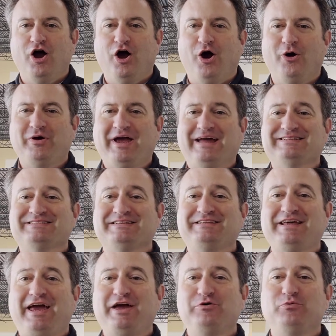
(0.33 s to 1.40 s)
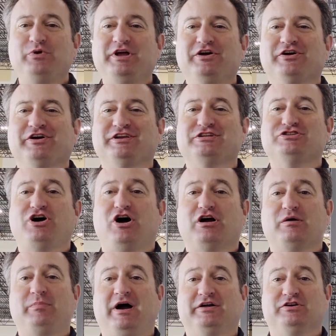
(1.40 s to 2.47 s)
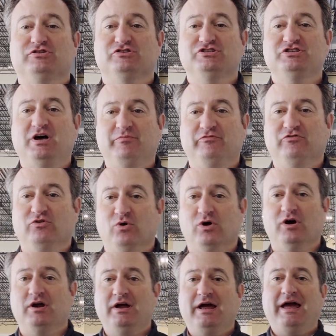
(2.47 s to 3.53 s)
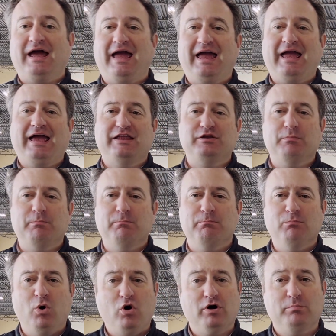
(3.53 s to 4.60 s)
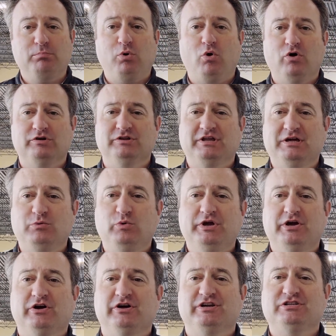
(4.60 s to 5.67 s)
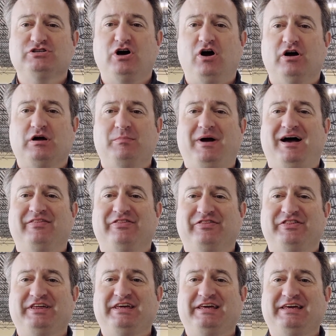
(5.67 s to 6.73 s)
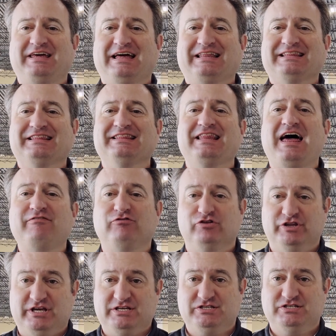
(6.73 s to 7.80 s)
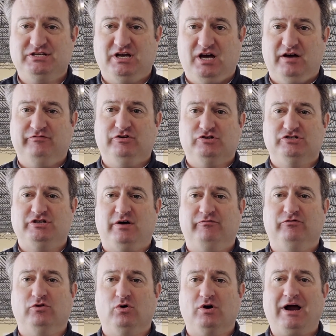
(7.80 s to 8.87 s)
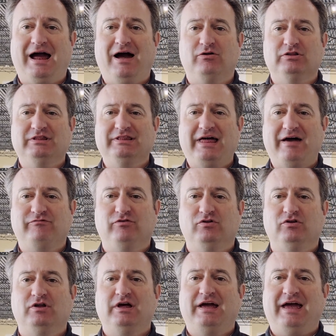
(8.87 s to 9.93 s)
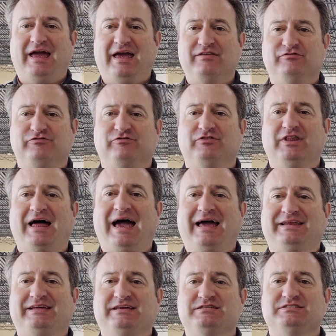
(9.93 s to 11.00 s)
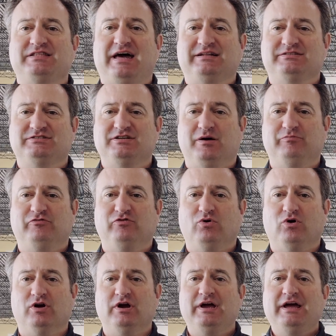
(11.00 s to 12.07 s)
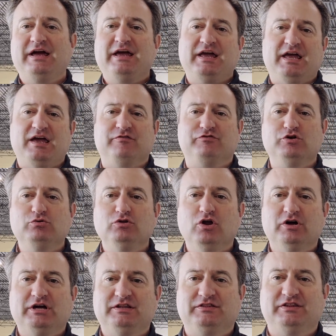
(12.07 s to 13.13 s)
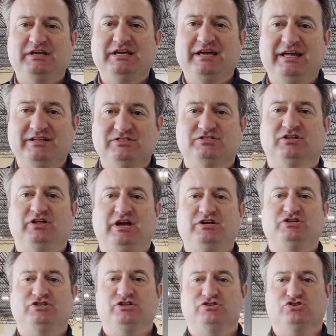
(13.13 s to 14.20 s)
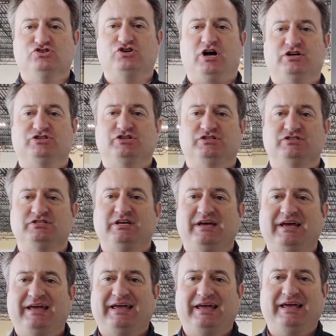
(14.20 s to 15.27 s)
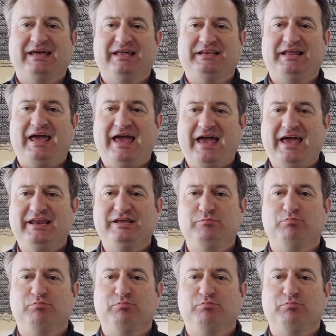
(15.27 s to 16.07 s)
Okay, today we are going to talk about your subfloor. And more importantly, we are going to talk about the levelness of your subfloor. How level and flat is that subfloor? If you look at the installation instructions in any